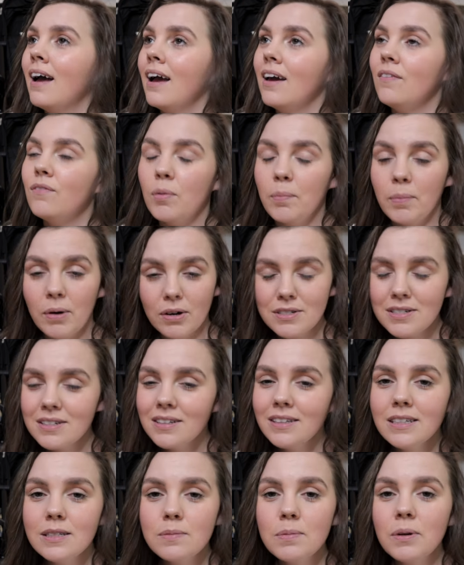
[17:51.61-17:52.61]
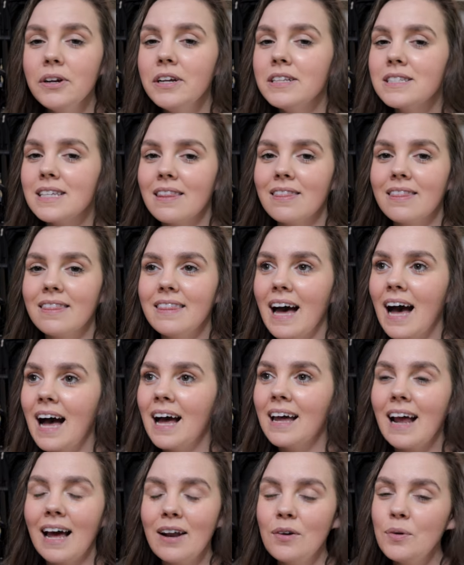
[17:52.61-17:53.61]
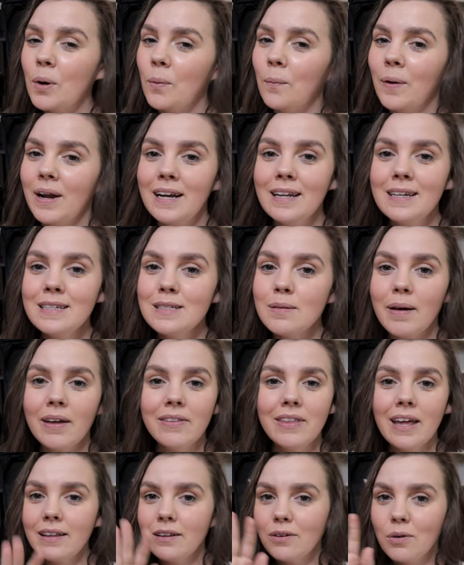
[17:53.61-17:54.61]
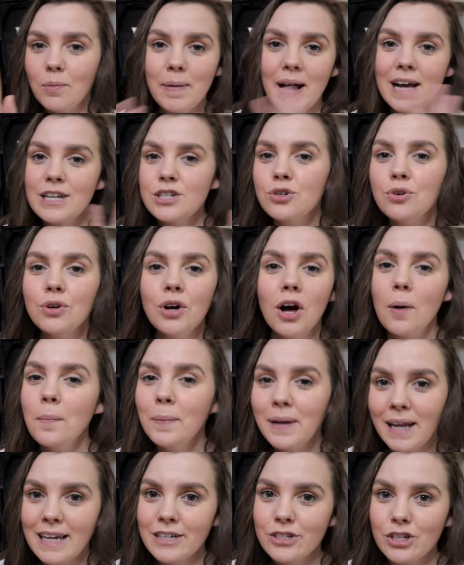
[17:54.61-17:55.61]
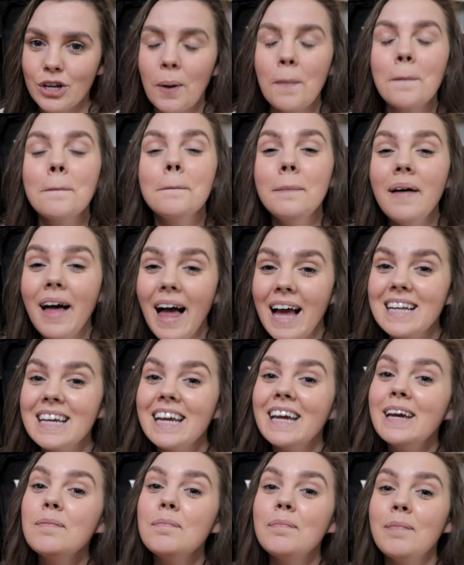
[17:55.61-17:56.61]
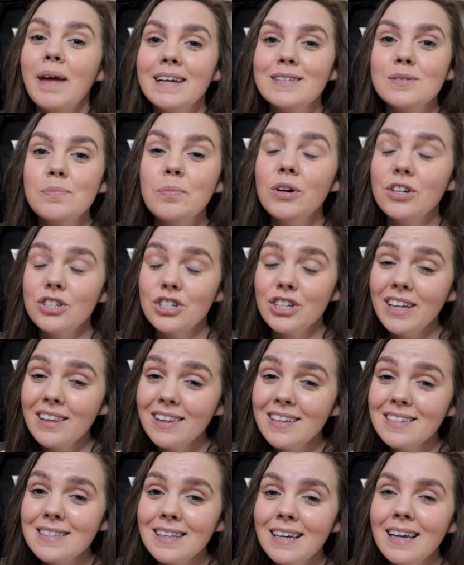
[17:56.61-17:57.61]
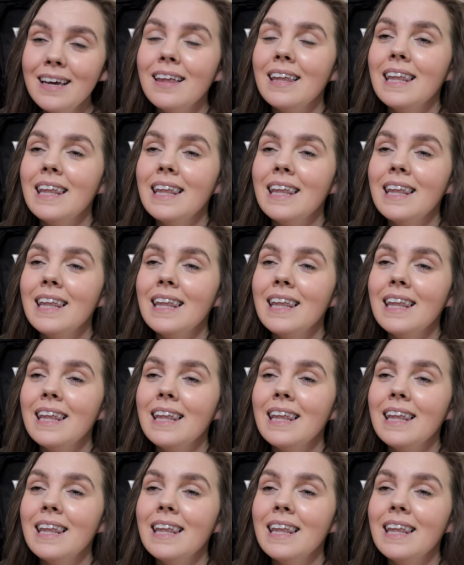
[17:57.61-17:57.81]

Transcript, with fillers: And from personal experience, that, I don't know what it is about that little magical combination, but it makes pushing this thing